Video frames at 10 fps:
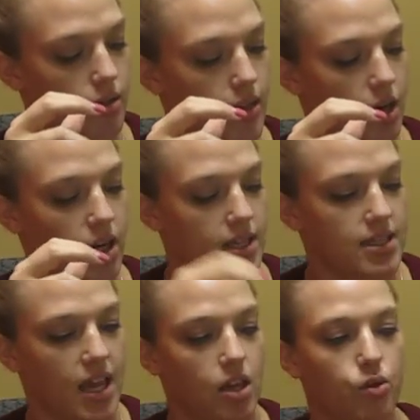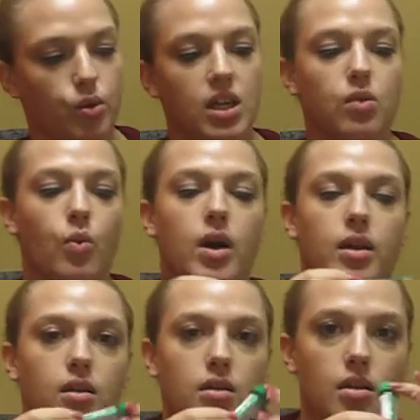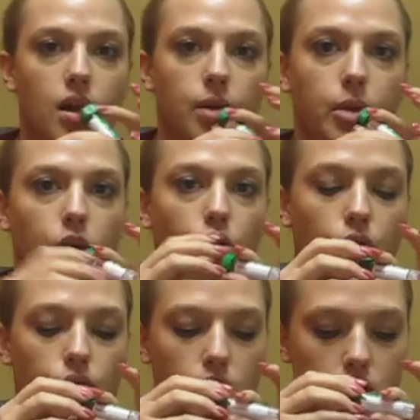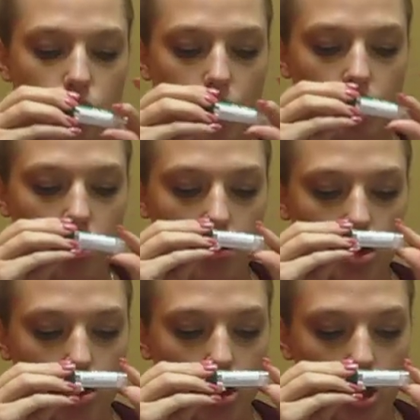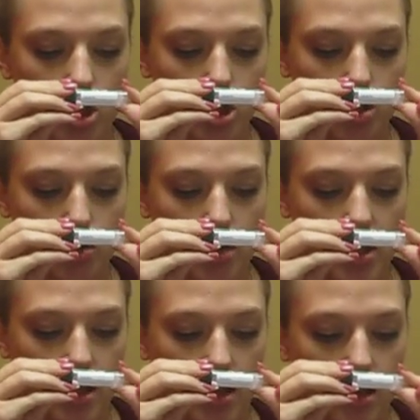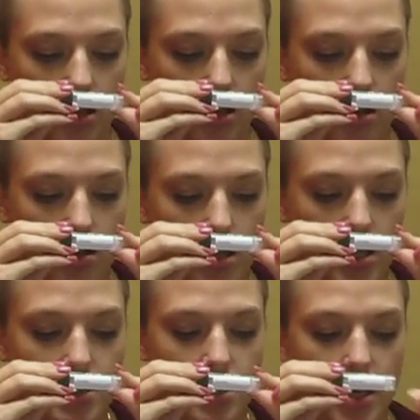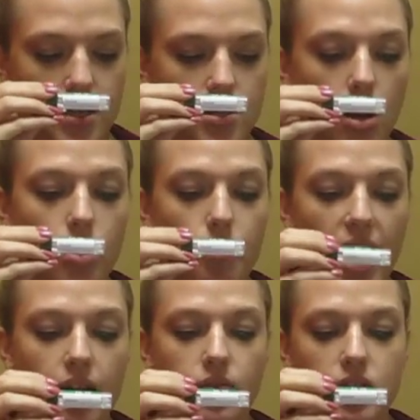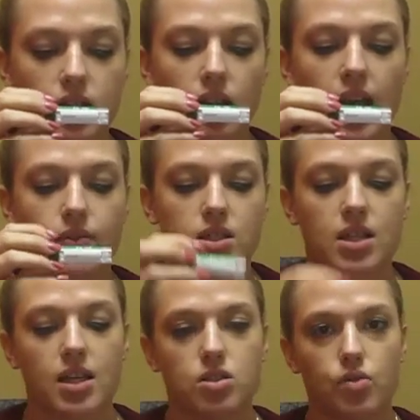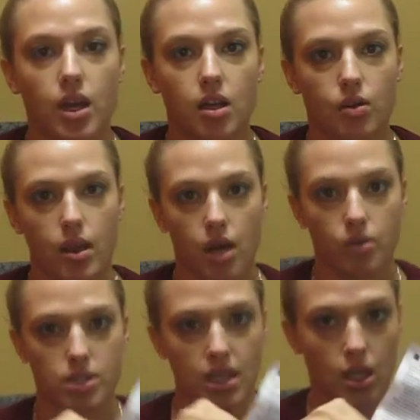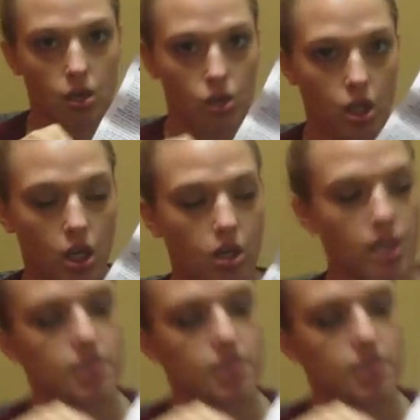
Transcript: There is a green one, and I'm going to go over this one. You're going to do it says on the back of the saliva test right here that I was stating earlier, it